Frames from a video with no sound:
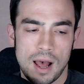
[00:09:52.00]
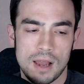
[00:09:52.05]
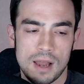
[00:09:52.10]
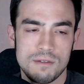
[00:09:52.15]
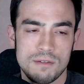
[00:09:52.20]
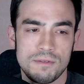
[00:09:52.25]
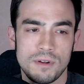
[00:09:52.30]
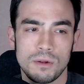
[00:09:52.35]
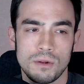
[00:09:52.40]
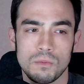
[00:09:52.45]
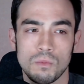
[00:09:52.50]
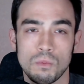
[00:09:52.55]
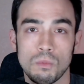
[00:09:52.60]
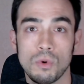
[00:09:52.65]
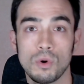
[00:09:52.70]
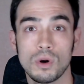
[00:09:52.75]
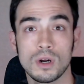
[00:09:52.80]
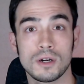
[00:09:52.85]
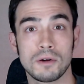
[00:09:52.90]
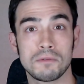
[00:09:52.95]
I felt
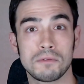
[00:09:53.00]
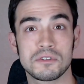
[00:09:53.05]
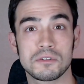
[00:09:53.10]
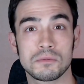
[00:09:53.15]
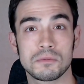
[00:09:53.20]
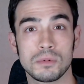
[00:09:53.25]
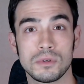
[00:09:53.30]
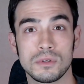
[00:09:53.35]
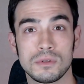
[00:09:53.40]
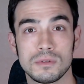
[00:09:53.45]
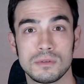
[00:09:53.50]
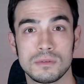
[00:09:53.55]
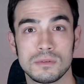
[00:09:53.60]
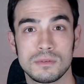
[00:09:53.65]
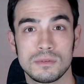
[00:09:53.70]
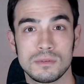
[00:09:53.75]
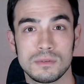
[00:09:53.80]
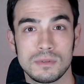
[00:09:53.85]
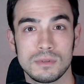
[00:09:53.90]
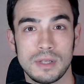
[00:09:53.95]
more comfortable
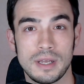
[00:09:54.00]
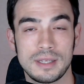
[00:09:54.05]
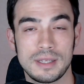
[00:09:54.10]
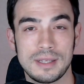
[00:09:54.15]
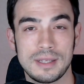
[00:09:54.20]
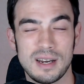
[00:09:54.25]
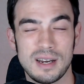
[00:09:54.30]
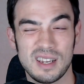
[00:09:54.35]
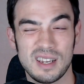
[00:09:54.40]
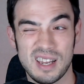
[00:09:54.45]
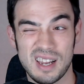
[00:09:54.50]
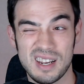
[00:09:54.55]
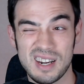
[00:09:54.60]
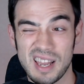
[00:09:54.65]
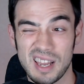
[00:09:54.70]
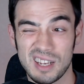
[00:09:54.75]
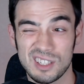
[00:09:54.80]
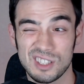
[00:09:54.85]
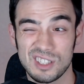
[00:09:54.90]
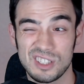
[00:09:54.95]
like that. It kind
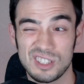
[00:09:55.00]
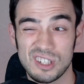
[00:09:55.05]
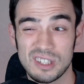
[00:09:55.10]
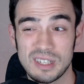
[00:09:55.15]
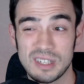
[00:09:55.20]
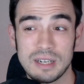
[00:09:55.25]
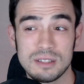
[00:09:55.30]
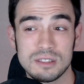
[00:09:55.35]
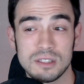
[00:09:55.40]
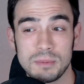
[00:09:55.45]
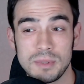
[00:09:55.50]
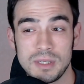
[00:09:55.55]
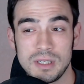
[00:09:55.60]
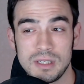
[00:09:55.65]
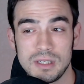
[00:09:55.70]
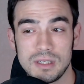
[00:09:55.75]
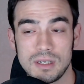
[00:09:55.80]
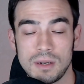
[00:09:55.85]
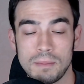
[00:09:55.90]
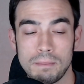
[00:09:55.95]
of actually turned out to
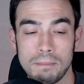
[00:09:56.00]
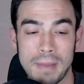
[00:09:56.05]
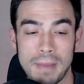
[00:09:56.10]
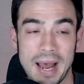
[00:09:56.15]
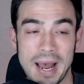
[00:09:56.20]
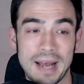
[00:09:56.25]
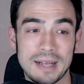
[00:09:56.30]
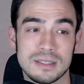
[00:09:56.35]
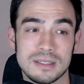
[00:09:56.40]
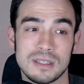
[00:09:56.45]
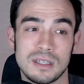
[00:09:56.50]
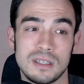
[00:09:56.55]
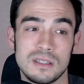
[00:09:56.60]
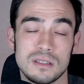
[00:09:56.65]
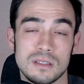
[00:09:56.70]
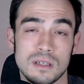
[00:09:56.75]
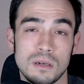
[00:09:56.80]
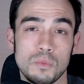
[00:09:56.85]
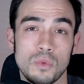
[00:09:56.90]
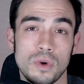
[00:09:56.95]
be a mask
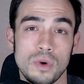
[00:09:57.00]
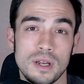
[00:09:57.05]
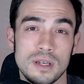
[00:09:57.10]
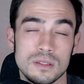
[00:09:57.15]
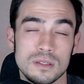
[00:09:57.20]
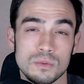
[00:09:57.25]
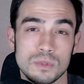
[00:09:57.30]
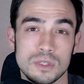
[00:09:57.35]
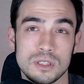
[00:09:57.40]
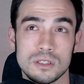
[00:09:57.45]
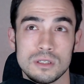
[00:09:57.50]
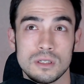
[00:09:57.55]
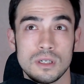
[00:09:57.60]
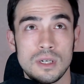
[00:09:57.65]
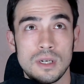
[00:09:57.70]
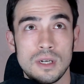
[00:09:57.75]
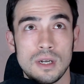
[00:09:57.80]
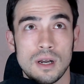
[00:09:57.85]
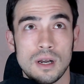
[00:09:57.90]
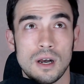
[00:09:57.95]
in some ways, which
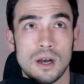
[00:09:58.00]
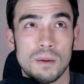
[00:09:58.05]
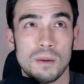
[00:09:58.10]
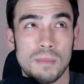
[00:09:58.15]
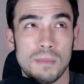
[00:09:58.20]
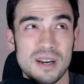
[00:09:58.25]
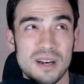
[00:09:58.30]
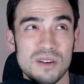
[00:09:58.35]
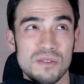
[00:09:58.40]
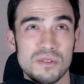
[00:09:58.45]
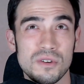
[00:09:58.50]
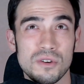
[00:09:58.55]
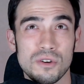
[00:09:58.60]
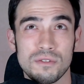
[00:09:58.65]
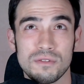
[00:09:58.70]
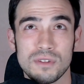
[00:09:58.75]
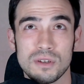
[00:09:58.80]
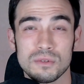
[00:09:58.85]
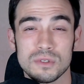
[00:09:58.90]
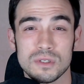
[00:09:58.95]
um, I don't know
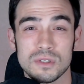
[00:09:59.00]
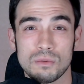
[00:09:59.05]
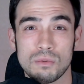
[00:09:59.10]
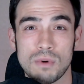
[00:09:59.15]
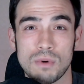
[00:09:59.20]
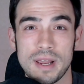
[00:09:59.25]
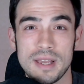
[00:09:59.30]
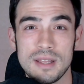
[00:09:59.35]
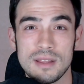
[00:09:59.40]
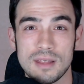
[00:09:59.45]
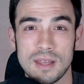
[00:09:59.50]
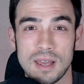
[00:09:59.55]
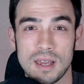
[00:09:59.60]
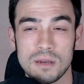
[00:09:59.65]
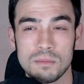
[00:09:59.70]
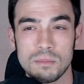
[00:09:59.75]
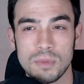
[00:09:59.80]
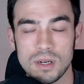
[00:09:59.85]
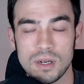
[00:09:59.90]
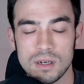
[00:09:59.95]
if that was the right
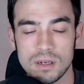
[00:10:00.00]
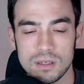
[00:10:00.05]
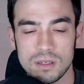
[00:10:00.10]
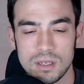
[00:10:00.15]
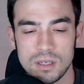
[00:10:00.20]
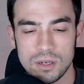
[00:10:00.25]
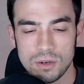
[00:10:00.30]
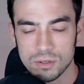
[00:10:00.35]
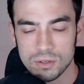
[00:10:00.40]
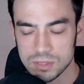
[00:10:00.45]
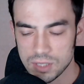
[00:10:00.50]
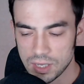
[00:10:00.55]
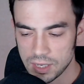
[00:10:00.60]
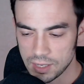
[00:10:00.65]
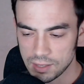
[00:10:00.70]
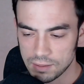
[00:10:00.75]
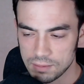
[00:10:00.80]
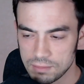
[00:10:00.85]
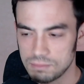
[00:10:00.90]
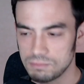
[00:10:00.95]
thing, but you know, I was
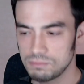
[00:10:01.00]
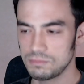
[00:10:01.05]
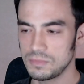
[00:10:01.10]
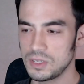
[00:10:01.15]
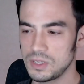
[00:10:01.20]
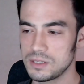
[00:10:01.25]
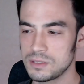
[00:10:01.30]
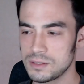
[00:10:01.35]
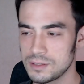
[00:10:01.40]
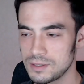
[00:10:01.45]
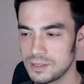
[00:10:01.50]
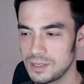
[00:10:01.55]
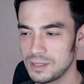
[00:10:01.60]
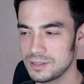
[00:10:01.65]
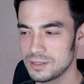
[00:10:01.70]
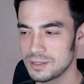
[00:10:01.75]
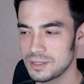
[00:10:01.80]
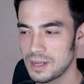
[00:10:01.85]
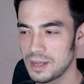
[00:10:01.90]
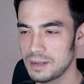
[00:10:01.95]
like, it's
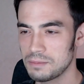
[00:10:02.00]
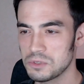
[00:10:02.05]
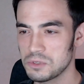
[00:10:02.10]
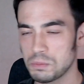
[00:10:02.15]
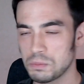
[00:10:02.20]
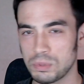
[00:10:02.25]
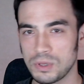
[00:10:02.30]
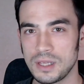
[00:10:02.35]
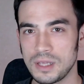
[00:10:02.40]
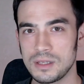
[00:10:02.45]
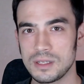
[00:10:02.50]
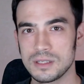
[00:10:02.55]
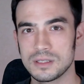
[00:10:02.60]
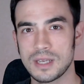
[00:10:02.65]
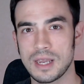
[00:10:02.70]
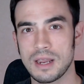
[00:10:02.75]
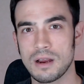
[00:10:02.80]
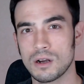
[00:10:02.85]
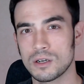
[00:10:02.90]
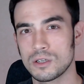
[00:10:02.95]
it's time to play this
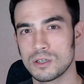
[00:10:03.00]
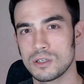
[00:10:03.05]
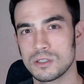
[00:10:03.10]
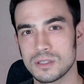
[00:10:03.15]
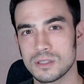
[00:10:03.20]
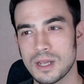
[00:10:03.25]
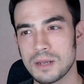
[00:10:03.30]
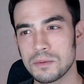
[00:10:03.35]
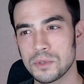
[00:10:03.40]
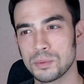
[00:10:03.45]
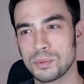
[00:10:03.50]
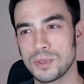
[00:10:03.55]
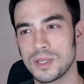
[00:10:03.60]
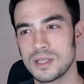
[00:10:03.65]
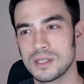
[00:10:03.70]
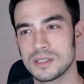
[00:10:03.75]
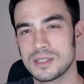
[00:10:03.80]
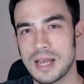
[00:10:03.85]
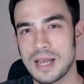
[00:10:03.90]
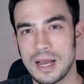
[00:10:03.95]
character. It's time to play
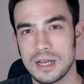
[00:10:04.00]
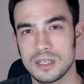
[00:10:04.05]
this